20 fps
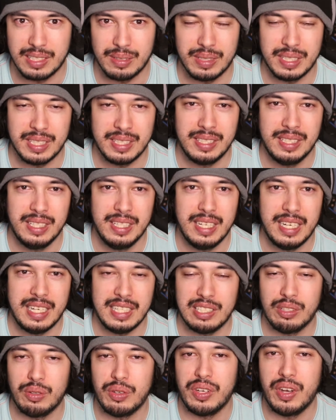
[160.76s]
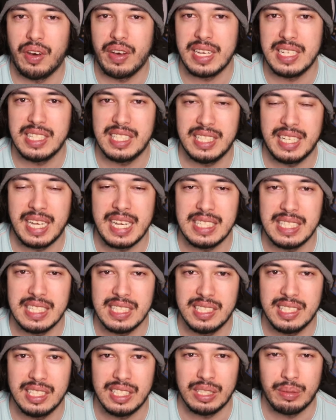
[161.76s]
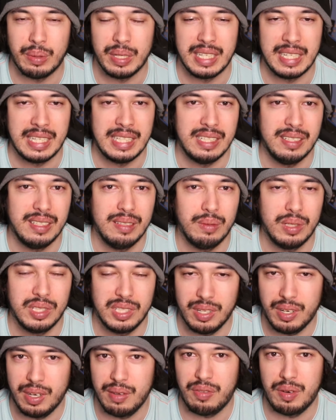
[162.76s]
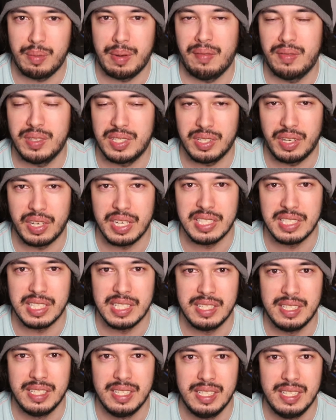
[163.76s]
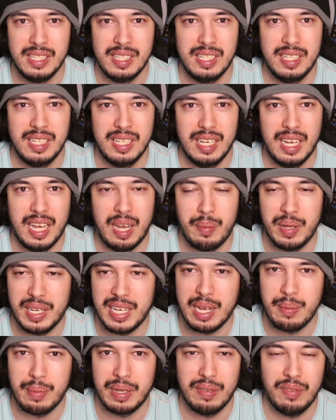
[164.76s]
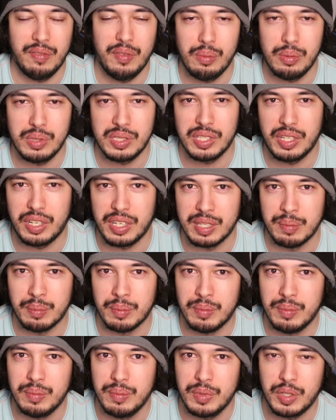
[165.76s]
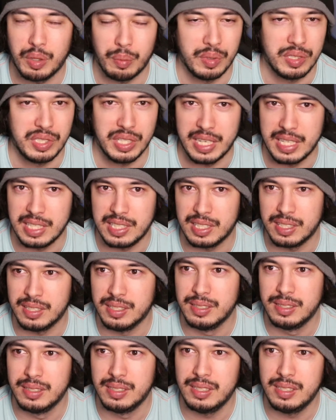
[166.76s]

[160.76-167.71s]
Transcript: career until 1982, when he retired from advertising and became a full-time commentator